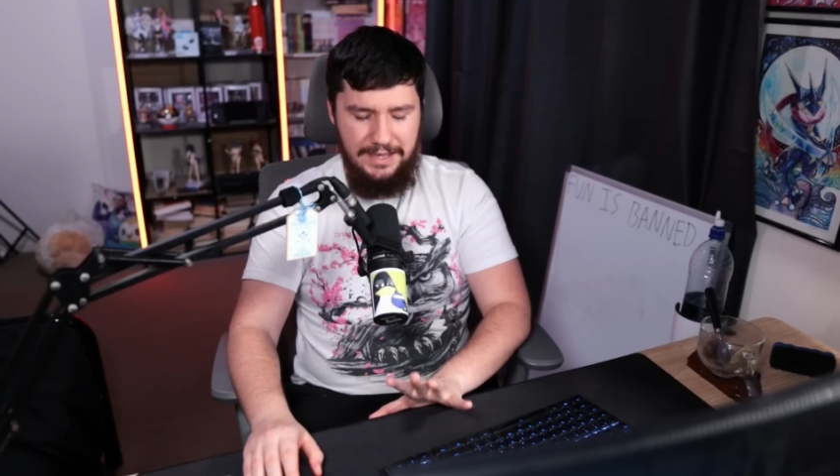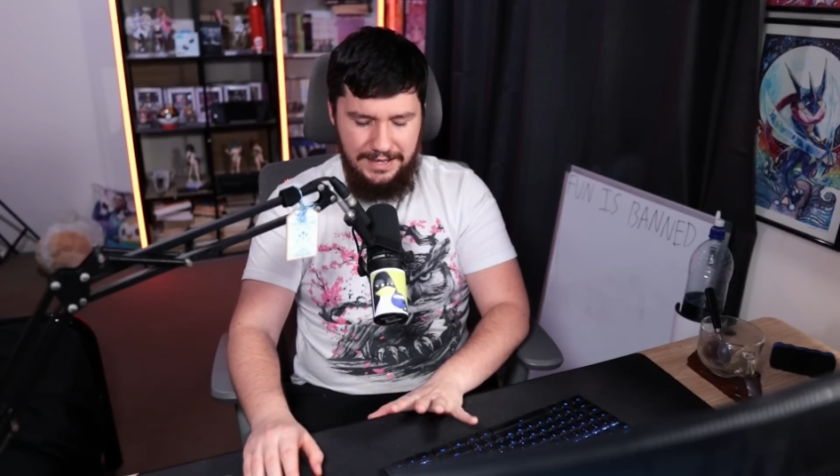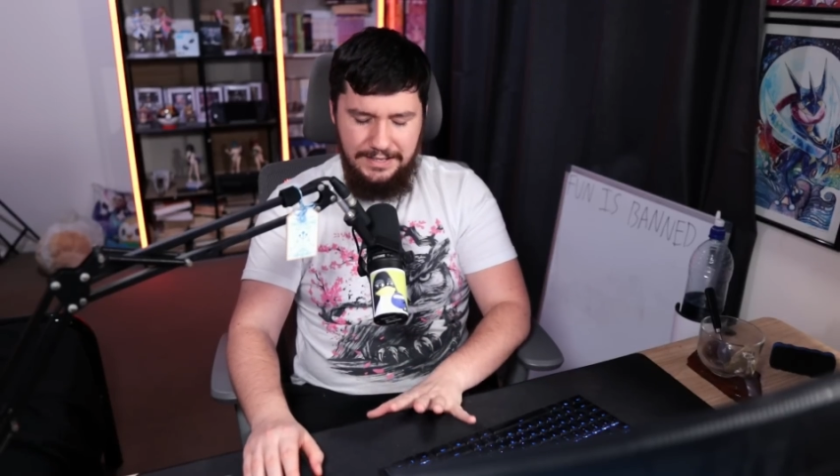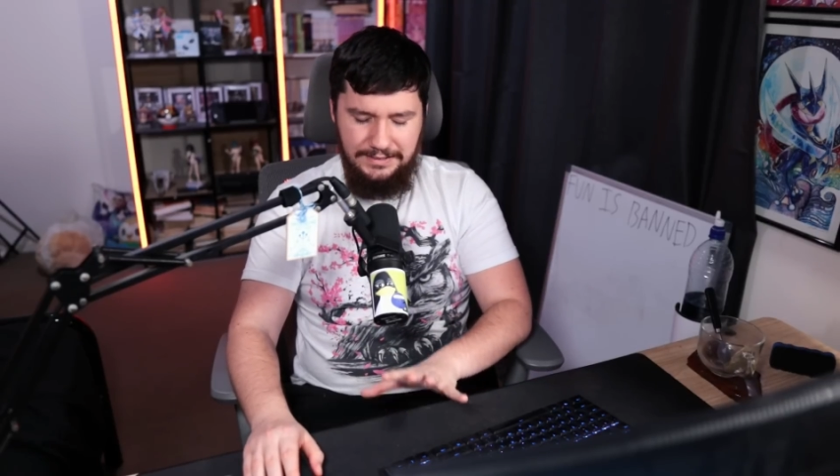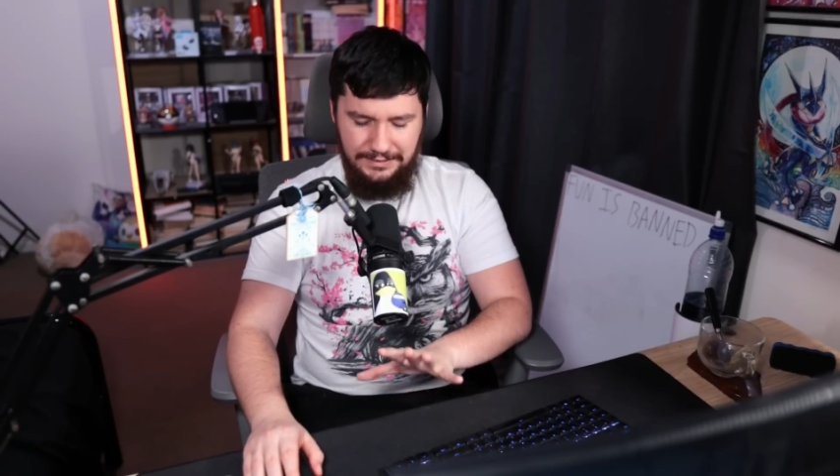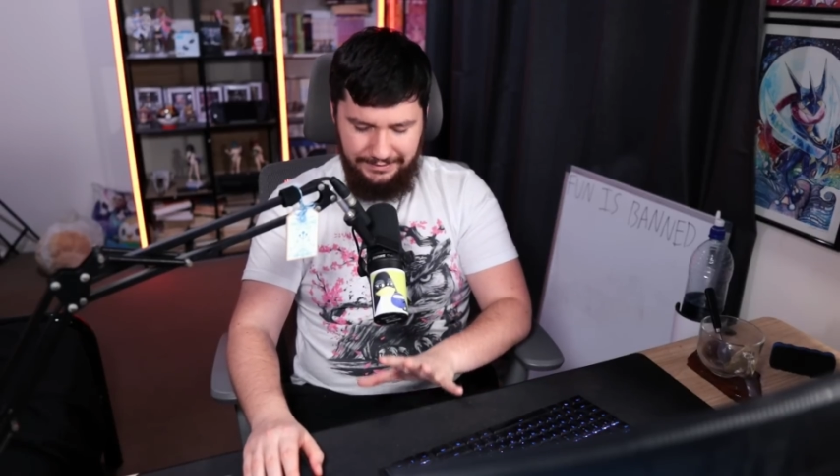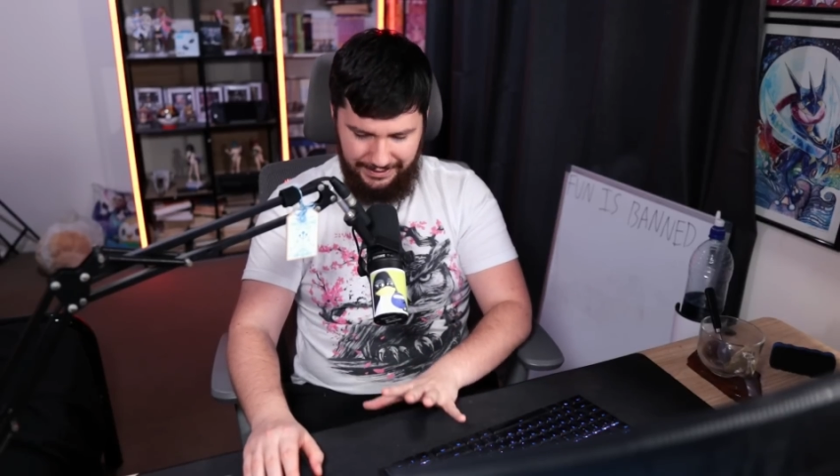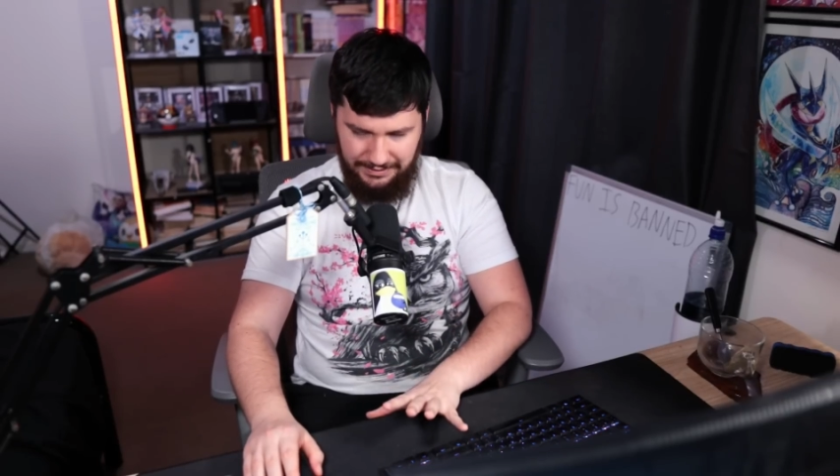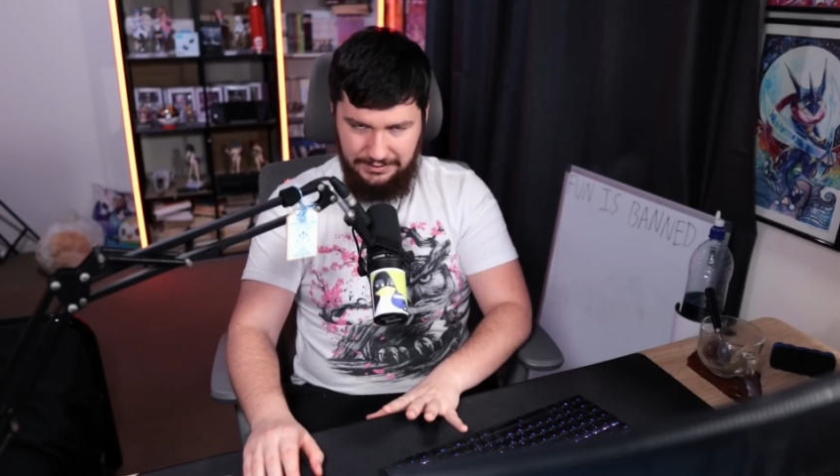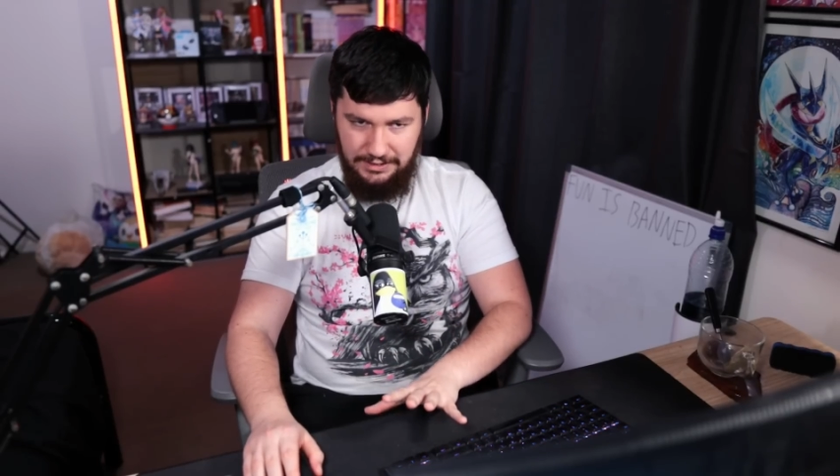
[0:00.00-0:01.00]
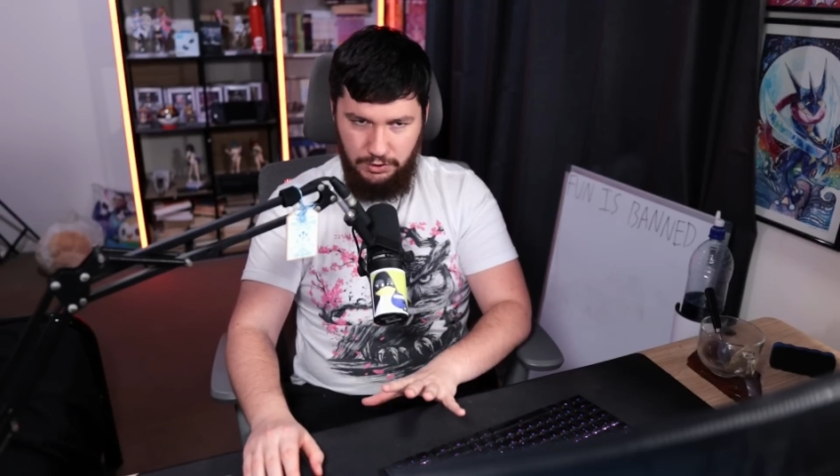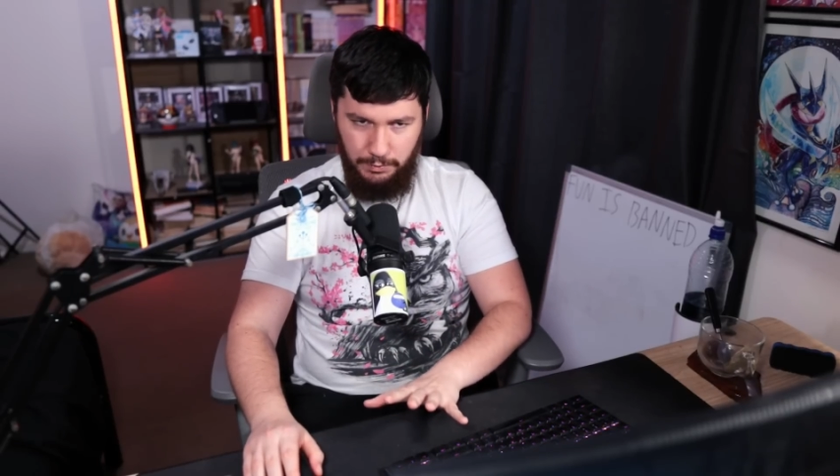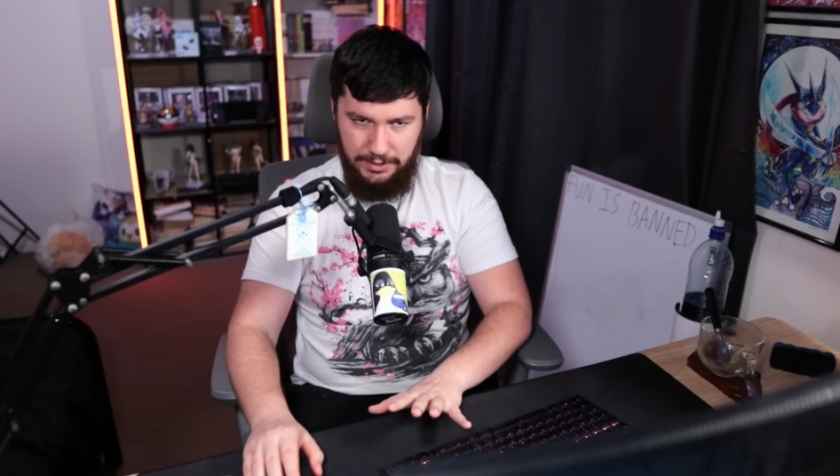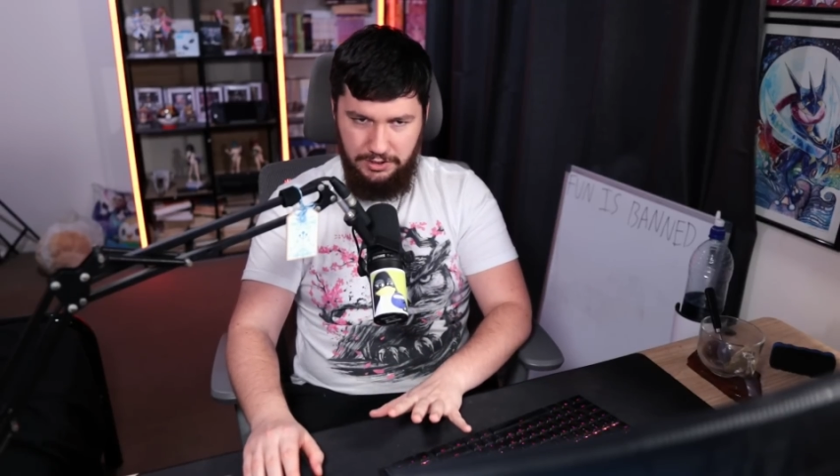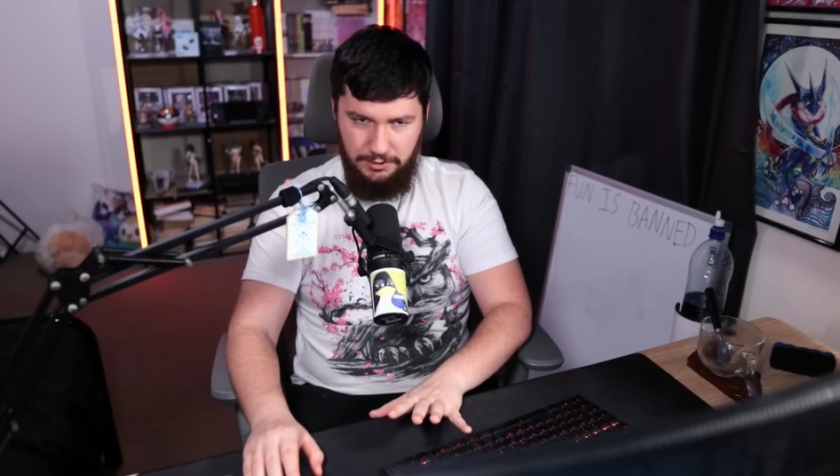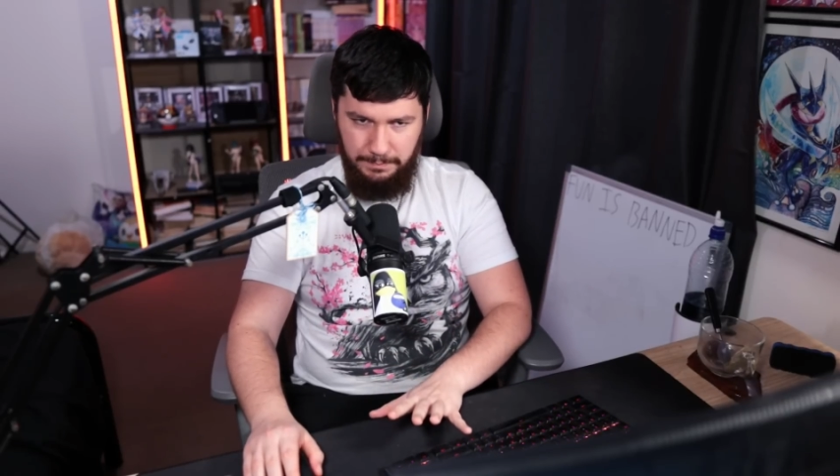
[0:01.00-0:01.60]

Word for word: Its legacy stretches